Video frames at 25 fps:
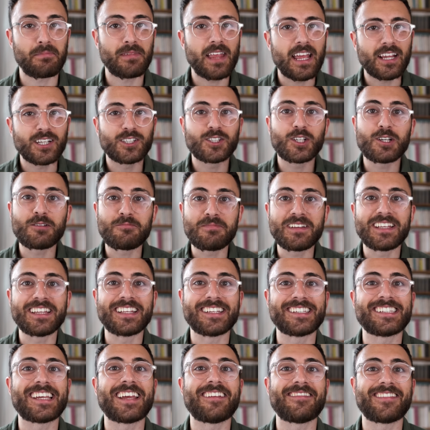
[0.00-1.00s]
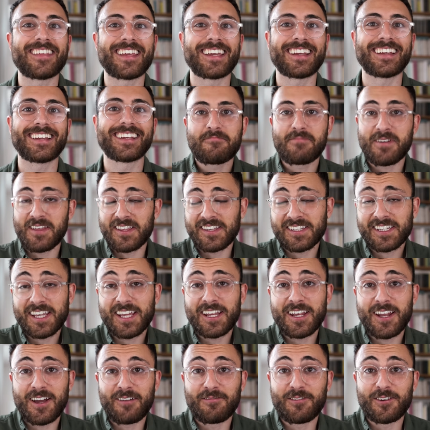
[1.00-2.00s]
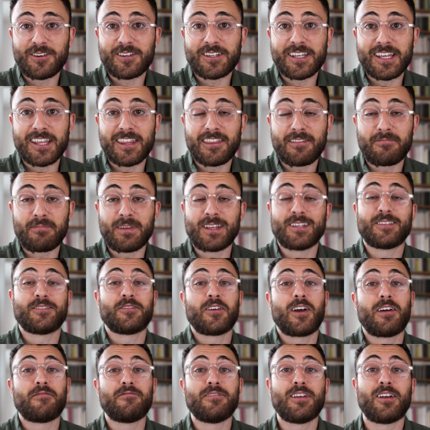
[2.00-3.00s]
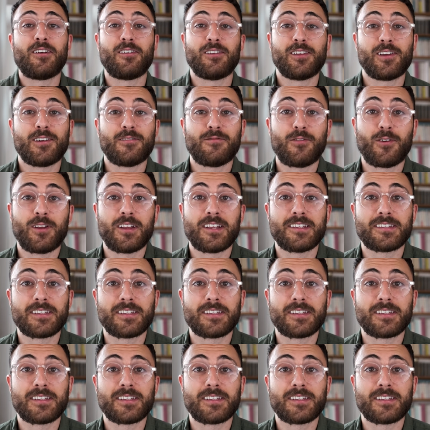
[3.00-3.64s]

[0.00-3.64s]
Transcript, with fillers: they should mean the same thing. By the skin of your teeth means to have narrowly avoided